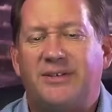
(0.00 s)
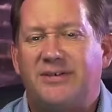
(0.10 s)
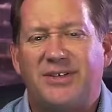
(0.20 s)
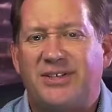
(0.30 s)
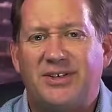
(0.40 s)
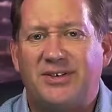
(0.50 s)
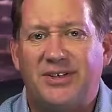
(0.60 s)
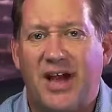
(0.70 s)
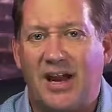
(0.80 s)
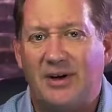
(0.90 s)
we're still
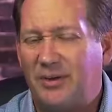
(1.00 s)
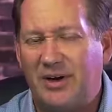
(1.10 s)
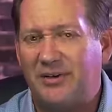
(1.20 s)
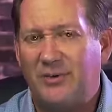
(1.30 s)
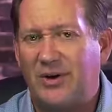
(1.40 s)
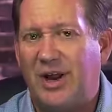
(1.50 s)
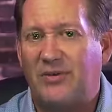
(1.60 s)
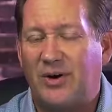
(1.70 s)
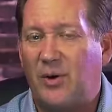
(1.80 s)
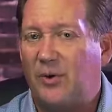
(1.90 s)
not, we're
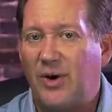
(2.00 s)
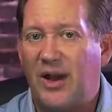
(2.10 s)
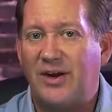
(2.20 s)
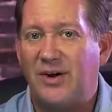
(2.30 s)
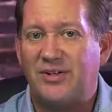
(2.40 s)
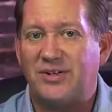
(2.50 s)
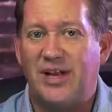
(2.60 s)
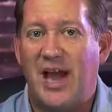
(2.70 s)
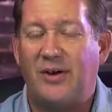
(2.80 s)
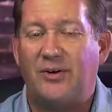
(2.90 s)
never going red here in
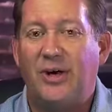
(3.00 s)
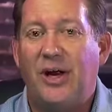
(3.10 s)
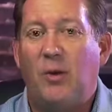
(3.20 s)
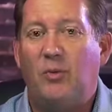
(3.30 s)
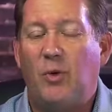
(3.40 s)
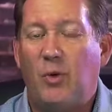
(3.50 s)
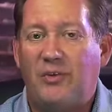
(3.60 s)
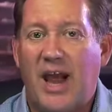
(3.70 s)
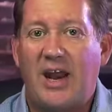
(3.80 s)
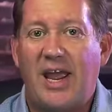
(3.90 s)
Seattle. But we've
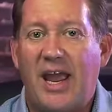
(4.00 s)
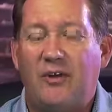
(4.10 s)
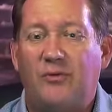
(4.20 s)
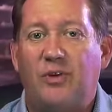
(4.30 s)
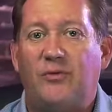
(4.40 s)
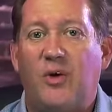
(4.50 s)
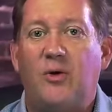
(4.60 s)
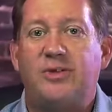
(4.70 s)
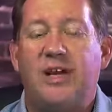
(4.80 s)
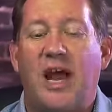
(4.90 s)
got a handful of
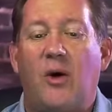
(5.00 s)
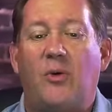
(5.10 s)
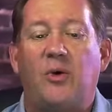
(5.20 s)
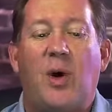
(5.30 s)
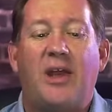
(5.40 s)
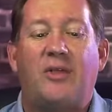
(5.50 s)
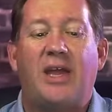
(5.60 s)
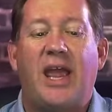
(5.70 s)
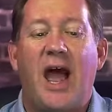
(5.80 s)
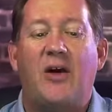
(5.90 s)
folks now who I
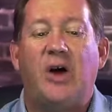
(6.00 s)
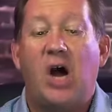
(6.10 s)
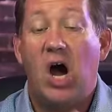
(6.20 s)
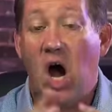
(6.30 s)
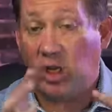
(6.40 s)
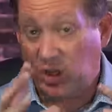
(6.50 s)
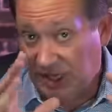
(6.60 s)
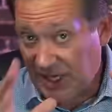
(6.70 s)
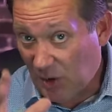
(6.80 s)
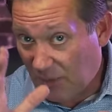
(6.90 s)
think have a
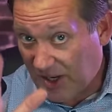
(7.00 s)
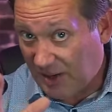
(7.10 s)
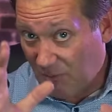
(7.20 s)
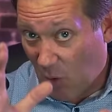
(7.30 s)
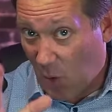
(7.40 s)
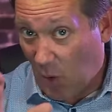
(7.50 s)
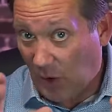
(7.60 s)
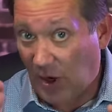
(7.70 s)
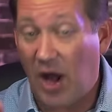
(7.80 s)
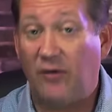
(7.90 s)
little bit
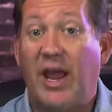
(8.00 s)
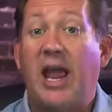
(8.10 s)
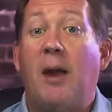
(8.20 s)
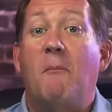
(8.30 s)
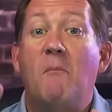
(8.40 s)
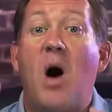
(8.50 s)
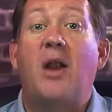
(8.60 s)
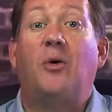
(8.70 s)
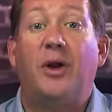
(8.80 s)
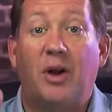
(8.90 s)
more of a
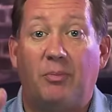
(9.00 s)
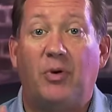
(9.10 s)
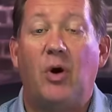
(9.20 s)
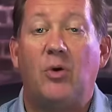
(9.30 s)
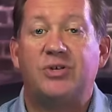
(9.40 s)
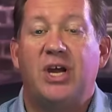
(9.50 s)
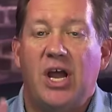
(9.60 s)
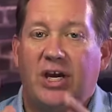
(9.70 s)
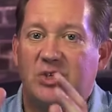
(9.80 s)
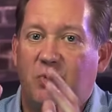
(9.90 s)
moderate approach,
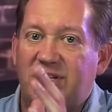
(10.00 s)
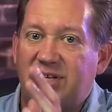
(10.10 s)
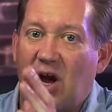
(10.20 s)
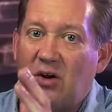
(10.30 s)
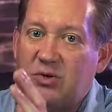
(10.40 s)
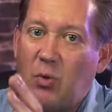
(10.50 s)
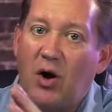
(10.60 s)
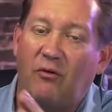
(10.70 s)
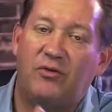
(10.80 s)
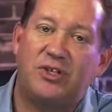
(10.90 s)
because we
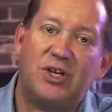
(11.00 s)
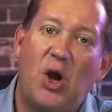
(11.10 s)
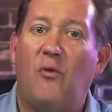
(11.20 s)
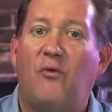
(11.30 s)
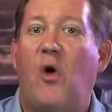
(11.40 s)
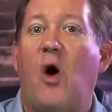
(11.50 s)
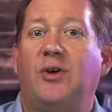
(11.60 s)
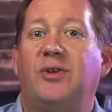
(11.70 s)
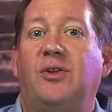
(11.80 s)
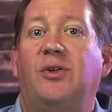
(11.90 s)
swung so far
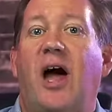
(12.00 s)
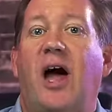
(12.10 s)
to the